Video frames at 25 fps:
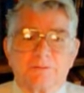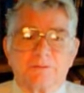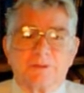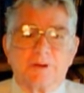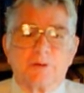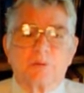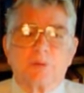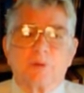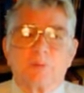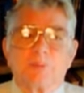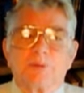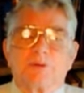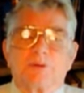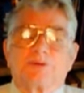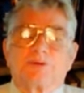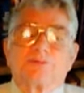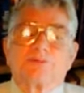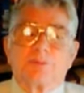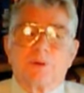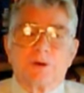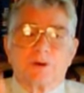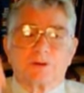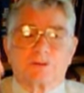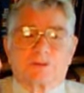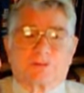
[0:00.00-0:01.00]
There will be
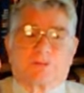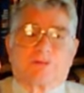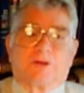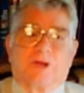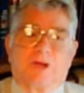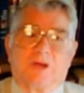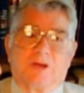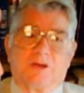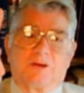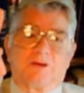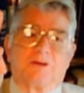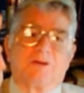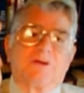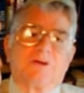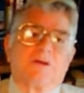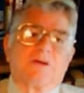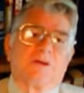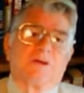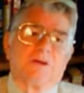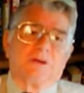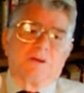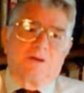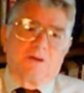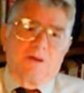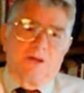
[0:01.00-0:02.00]
spiritual gain
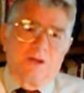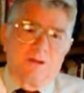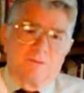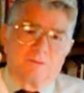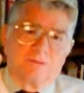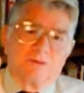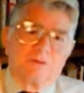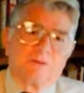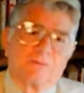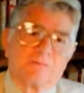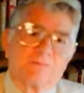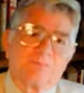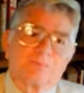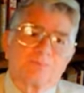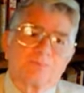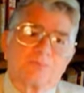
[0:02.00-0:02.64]
in heaven.